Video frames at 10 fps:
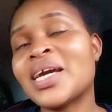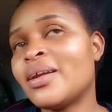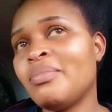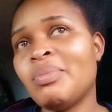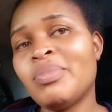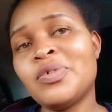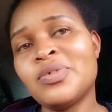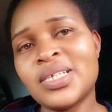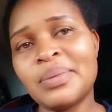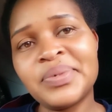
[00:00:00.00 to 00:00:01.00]
remember to
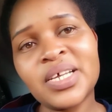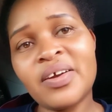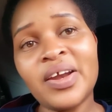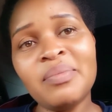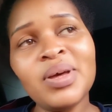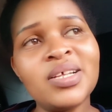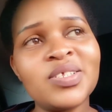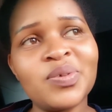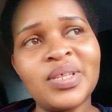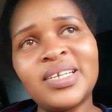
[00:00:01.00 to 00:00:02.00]
subscribe
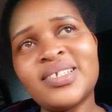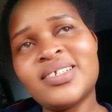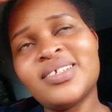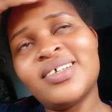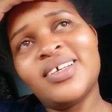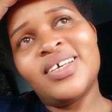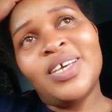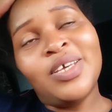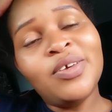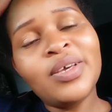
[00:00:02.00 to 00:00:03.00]
so that
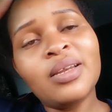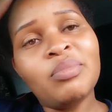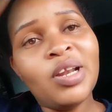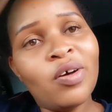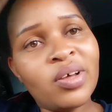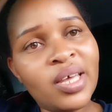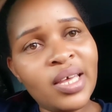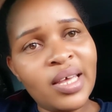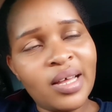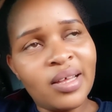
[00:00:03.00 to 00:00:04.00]
you can belong
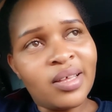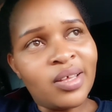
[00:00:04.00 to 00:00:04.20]
here